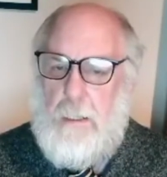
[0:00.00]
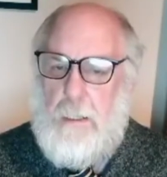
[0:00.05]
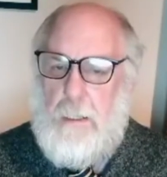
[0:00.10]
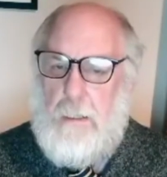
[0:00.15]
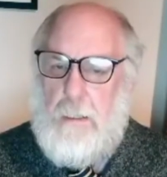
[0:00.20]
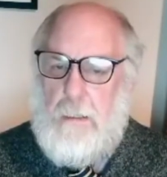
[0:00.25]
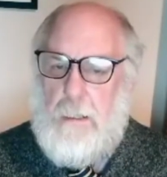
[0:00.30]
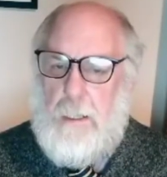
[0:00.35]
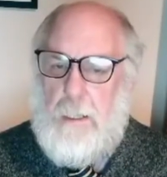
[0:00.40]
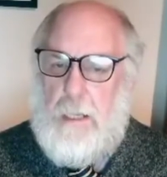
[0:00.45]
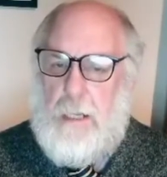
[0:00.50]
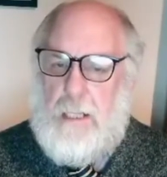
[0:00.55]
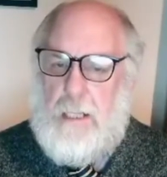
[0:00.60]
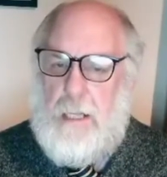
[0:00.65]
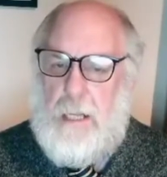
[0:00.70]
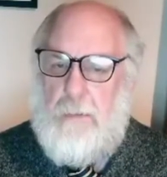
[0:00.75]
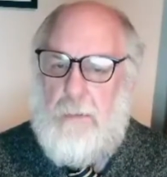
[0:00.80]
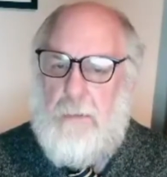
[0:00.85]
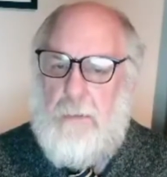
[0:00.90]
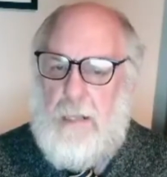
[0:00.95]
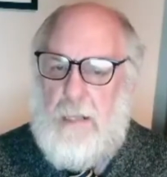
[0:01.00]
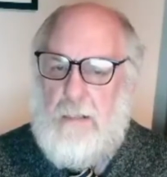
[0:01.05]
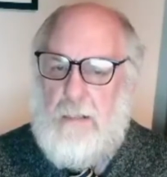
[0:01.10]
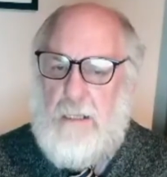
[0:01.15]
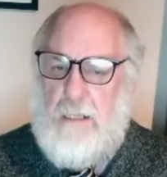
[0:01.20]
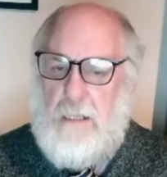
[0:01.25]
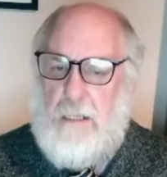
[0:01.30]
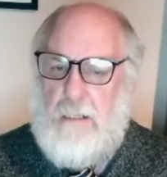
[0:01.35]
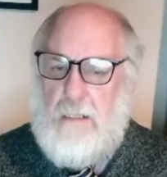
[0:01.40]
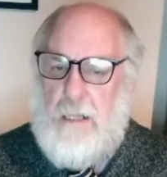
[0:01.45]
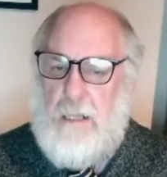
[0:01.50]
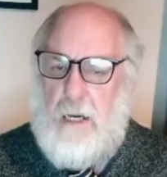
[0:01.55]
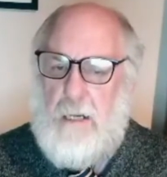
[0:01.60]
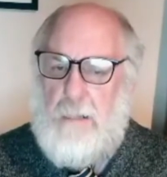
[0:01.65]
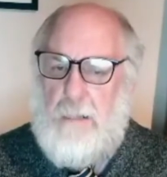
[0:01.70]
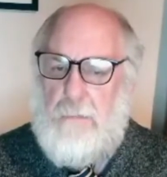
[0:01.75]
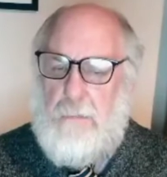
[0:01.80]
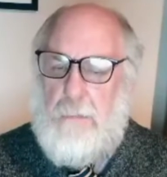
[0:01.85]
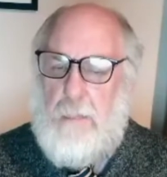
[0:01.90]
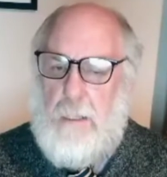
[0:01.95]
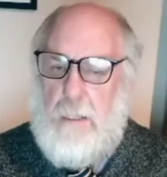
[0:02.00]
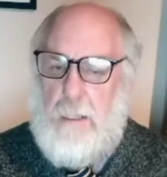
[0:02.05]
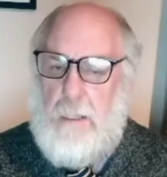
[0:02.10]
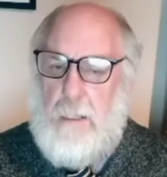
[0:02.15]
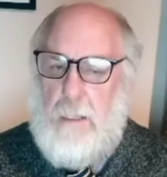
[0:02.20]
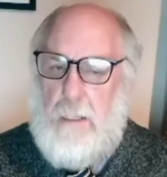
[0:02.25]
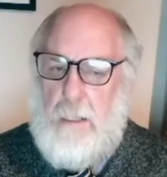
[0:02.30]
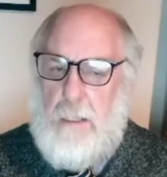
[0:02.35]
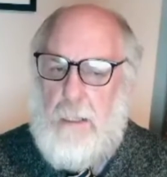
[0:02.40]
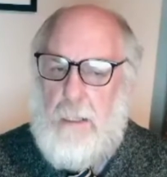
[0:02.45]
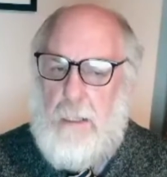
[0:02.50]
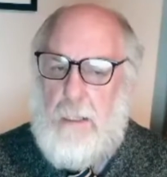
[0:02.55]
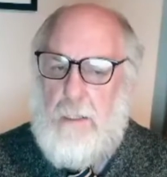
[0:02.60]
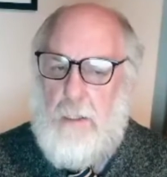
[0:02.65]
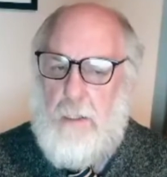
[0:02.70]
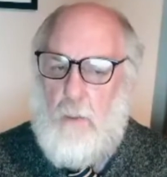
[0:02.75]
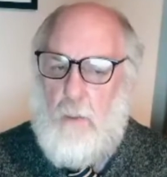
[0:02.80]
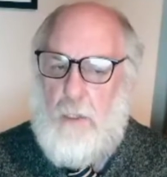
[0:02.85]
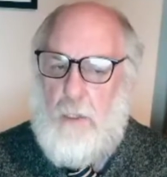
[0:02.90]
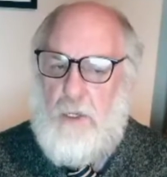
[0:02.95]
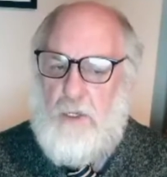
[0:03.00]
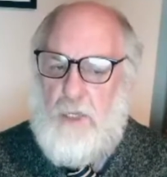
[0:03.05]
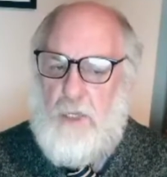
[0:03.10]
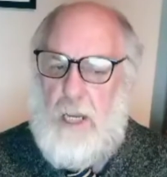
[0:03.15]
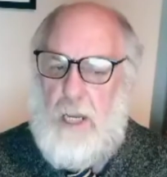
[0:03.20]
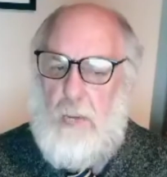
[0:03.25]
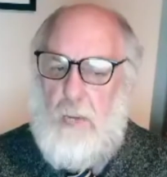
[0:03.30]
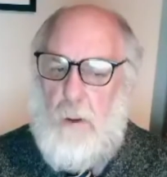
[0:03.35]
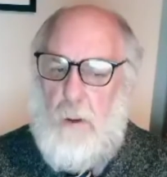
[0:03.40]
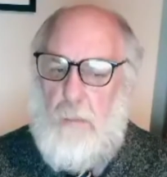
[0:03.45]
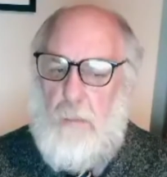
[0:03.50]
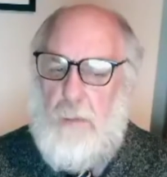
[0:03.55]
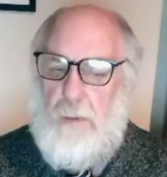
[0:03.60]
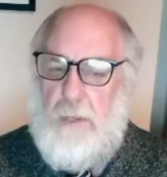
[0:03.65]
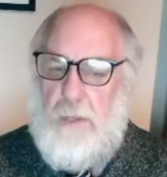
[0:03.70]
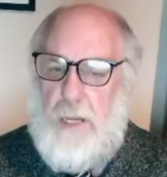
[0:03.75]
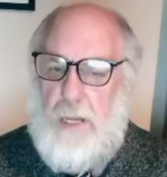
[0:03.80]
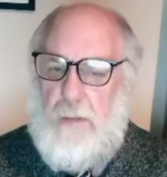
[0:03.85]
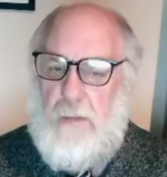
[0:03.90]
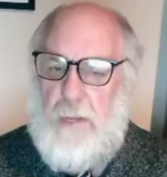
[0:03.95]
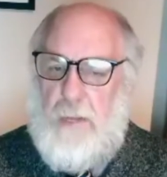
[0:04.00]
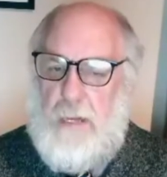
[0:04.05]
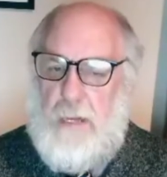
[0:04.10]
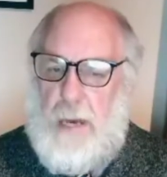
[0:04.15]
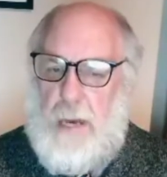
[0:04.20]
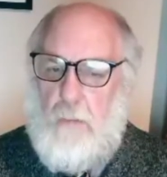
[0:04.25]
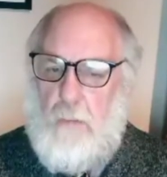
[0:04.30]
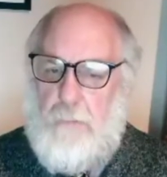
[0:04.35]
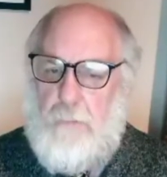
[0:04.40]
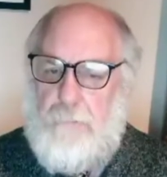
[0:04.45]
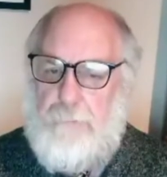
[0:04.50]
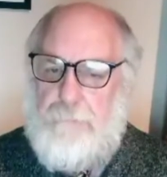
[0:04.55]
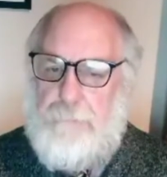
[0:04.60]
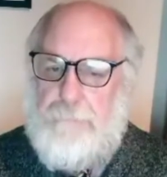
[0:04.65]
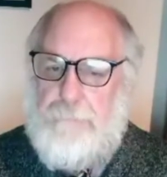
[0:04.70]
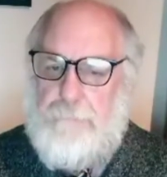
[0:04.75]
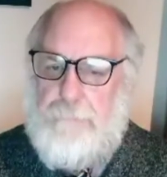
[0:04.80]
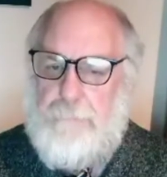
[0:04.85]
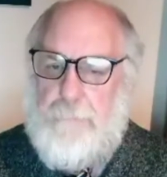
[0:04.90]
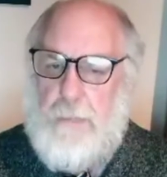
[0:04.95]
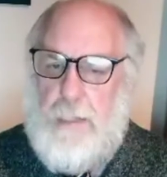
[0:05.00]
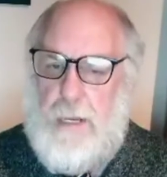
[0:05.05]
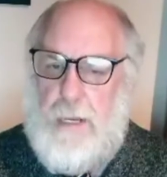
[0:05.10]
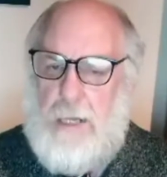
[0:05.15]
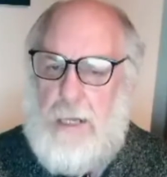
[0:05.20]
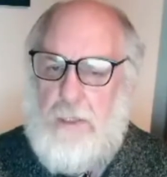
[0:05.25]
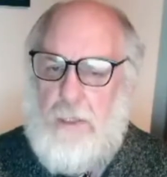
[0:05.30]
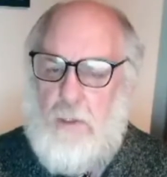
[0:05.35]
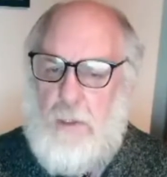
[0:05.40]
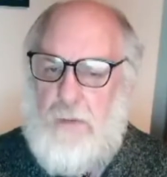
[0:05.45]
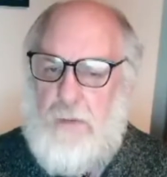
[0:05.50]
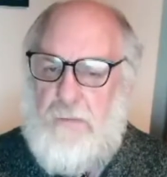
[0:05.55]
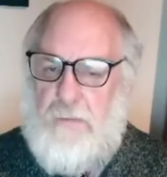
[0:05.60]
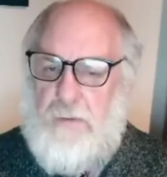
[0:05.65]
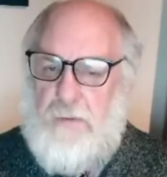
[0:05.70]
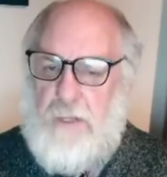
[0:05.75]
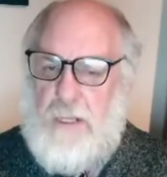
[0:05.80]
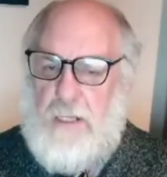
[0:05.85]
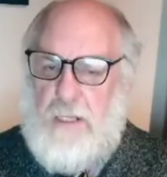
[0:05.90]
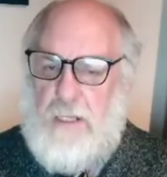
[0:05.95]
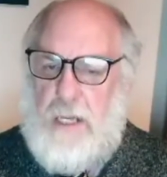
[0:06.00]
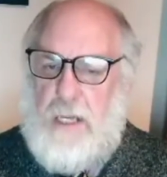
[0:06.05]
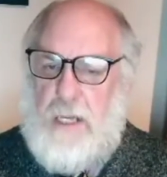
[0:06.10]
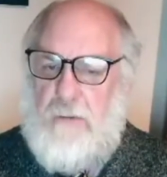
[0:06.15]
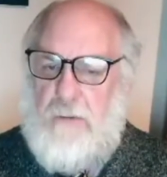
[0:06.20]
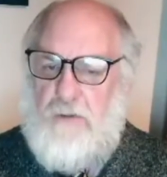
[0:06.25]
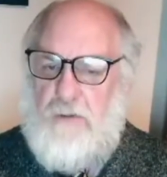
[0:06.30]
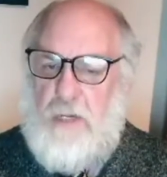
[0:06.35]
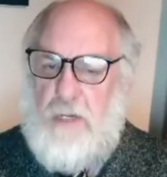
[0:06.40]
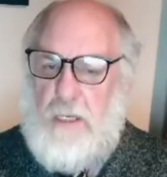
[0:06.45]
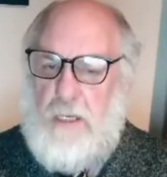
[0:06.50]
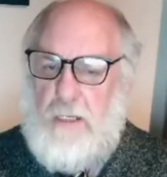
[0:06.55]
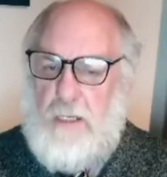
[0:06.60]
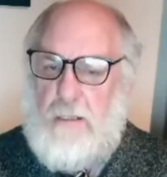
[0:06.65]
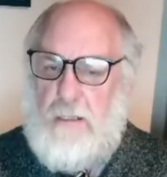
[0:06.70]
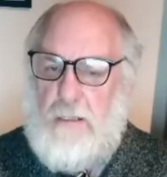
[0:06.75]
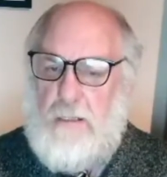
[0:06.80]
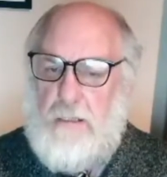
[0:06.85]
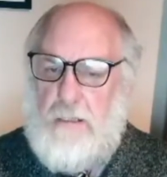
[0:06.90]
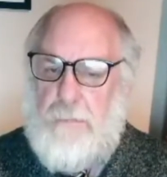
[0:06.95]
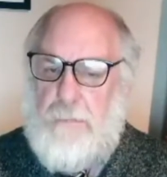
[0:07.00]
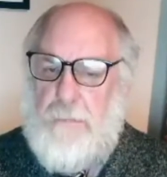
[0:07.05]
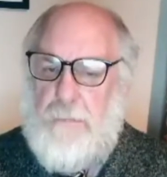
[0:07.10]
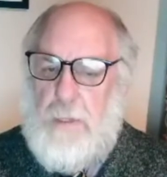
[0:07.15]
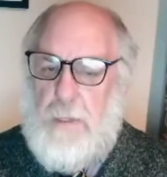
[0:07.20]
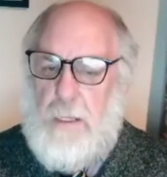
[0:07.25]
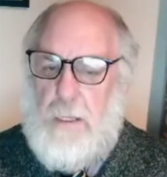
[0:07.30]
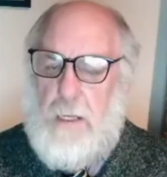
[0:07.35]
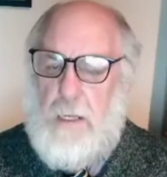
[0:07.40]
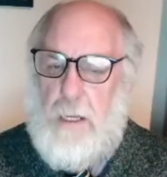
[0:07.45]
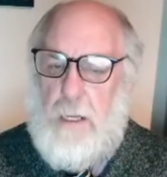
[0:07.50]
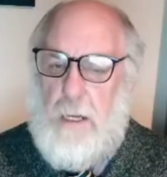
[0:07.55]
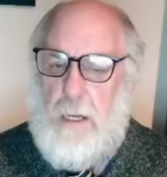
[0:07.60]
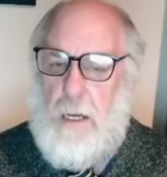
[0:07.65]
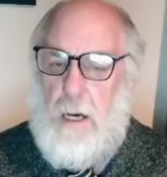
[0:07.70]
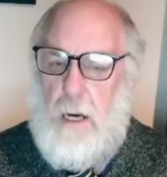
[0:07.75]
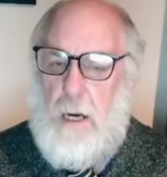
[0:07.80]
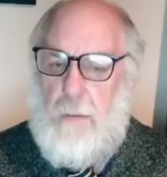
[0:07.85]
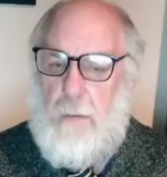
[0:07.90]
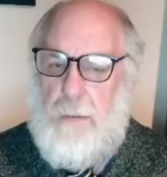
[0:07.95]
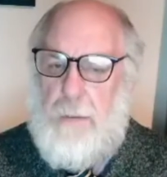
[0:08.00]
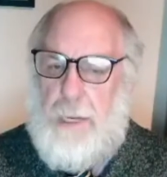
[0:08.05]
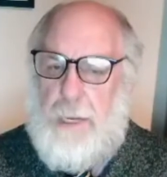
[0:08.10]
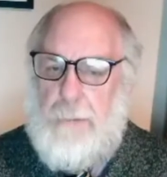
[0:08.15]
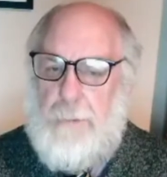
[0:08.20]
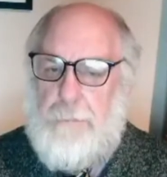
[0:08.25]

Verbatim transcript: To that end, bless this time that we share one with another now, and do it for the sake of Jesus. Amen.